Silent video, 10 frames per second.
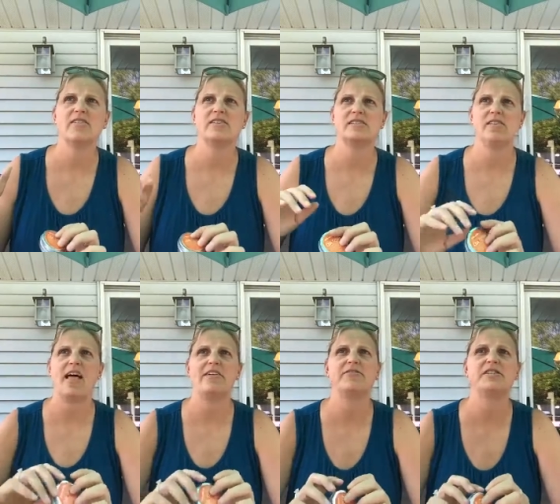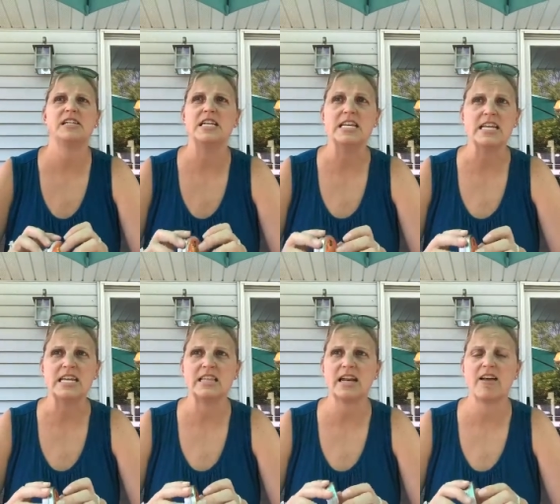of his left
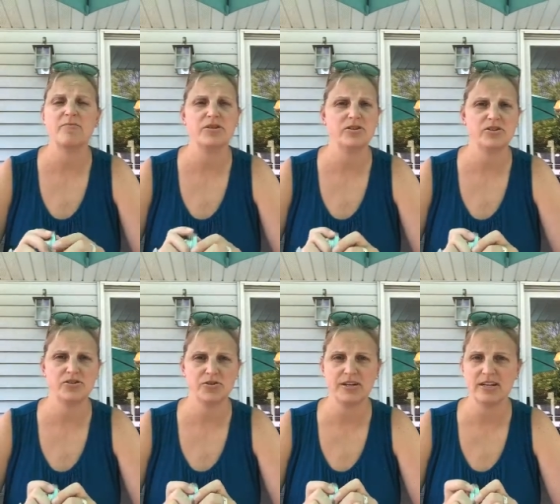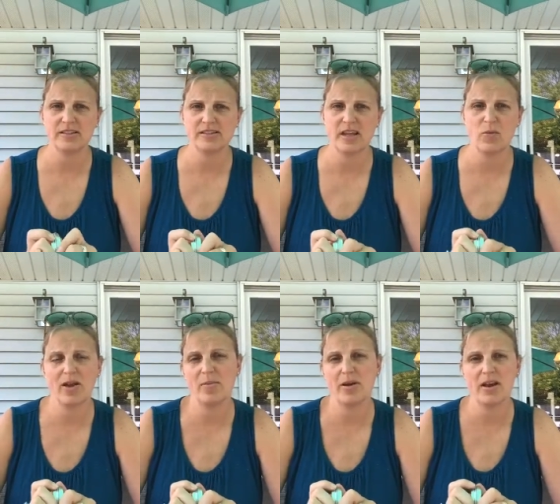knee that I've been treating the same
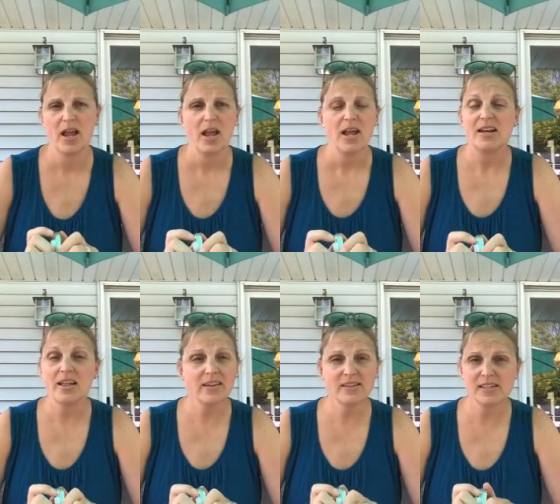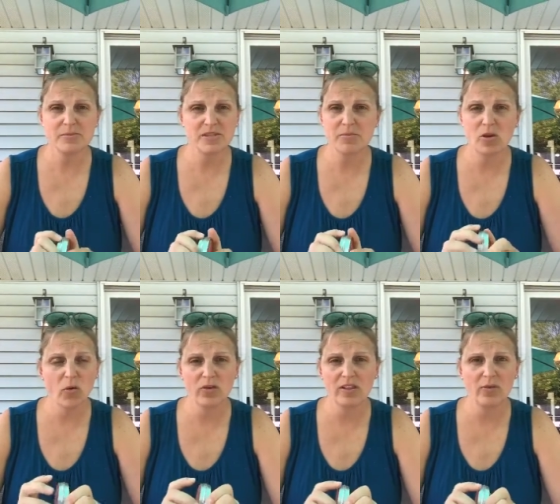way, but nothing seems to be
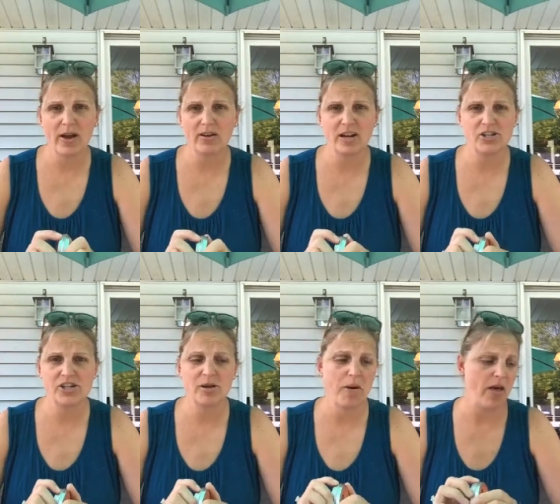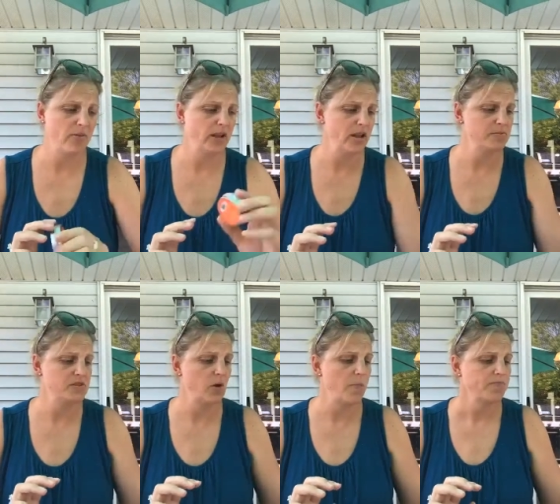overly red or itchy and bothering him.
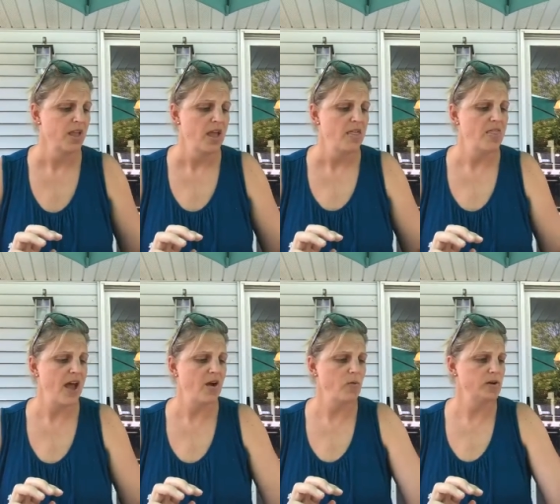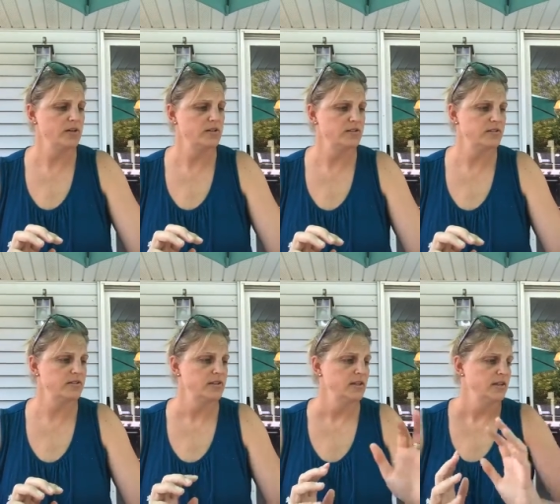So that was
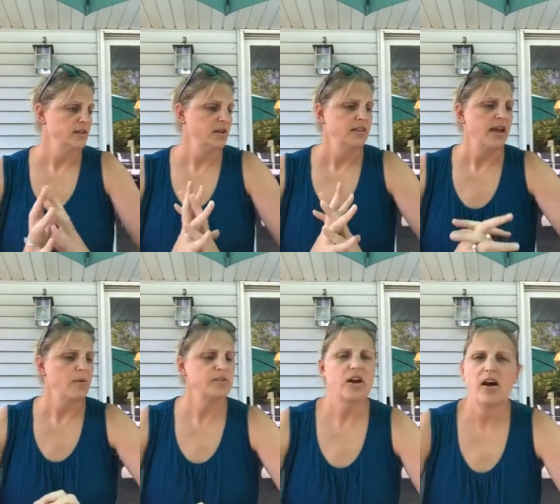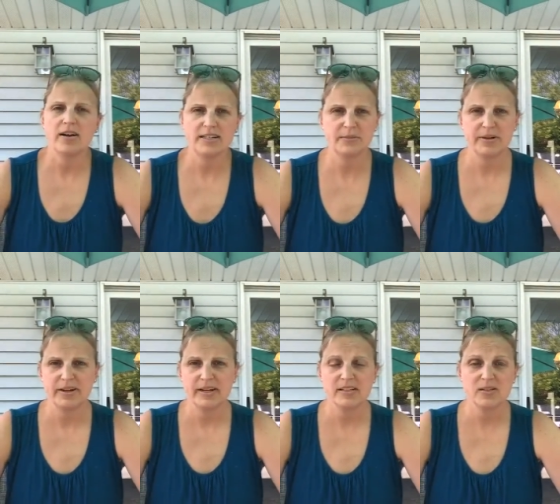our
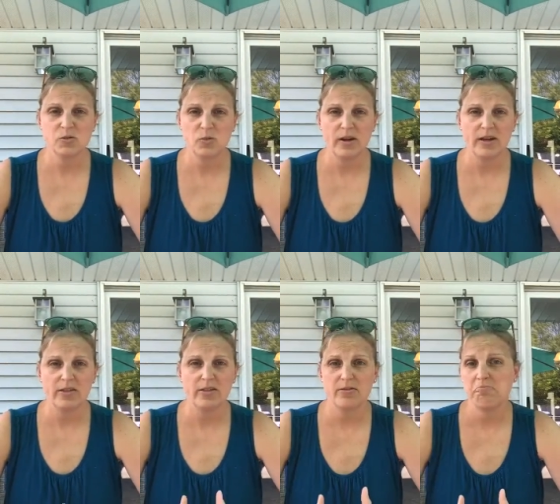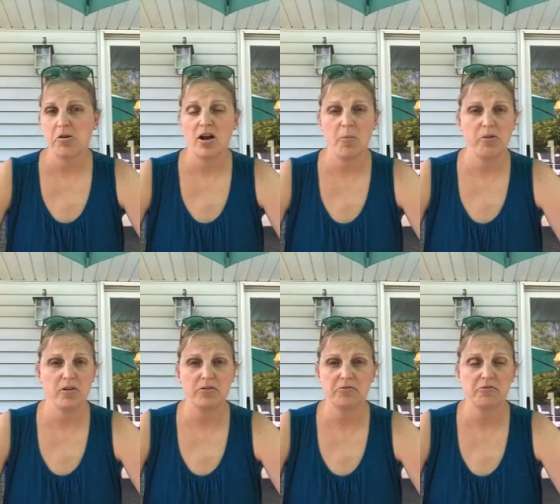experience with a couple
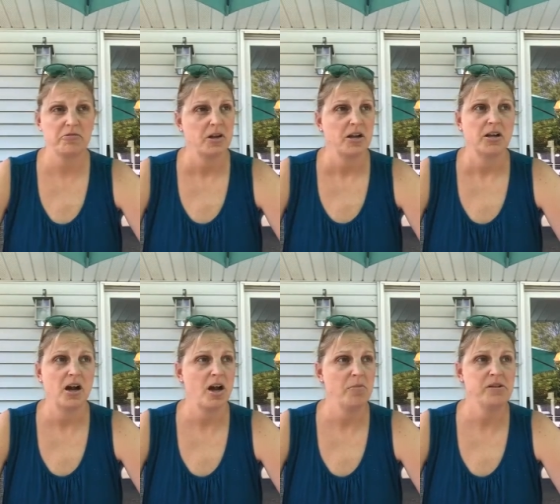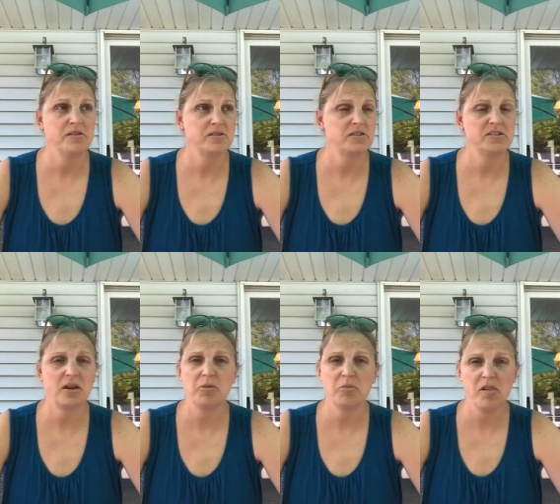of common
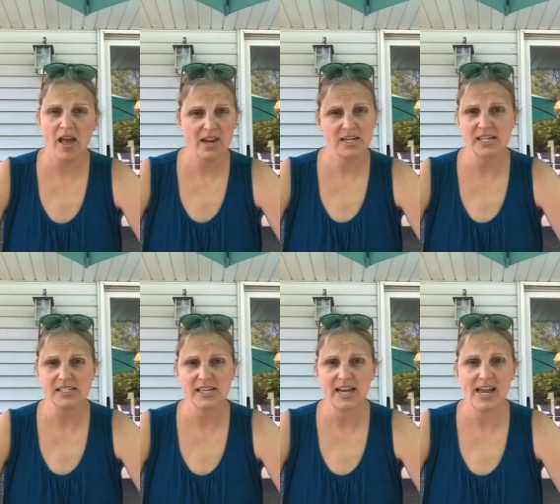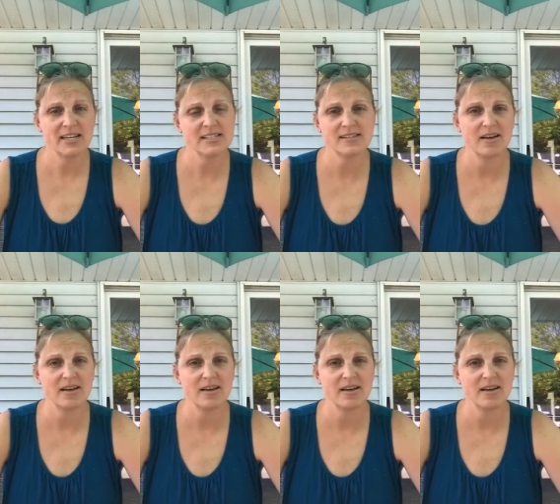summer maladies, I guess,